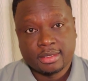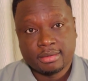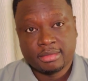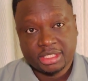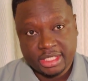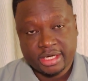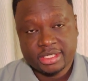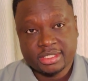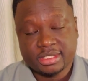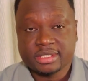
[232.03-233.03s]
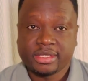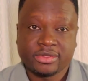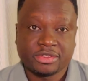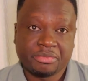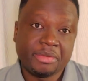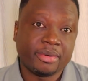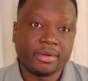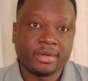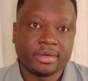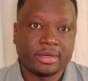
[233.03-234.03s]
militaries and those
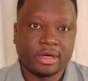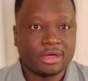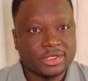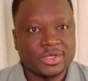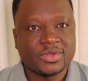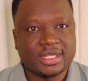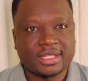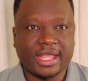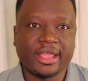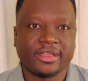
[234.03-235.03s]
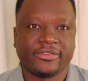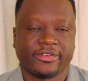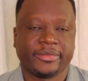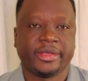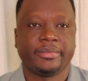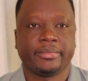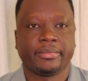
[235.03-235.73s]
people, also need a thank you from him.